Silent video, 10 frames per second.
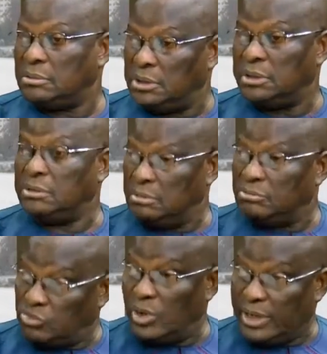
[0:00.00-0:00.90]
in
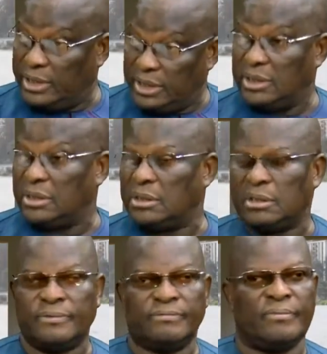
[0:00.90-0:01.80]
one day.
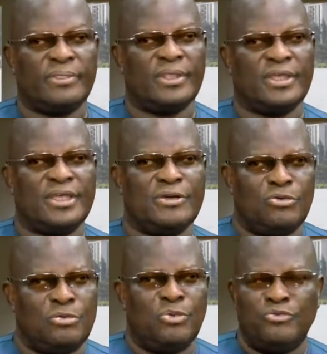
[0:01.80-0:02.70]
He
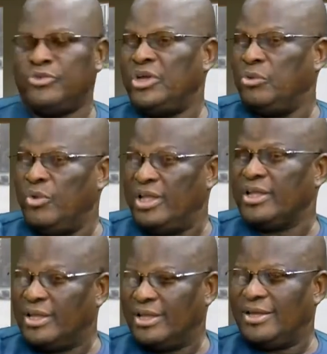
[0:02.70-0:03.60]
will move you away
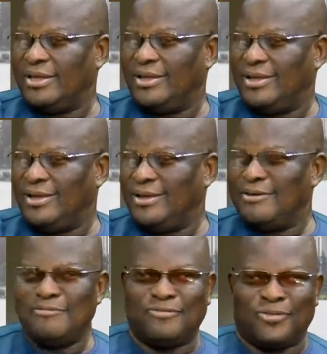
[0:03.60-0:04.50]

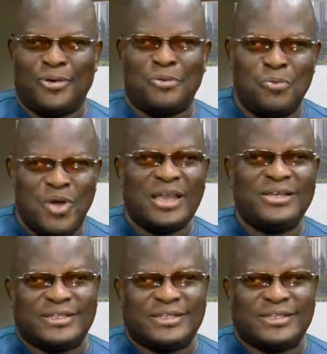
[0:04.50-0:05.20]
from where the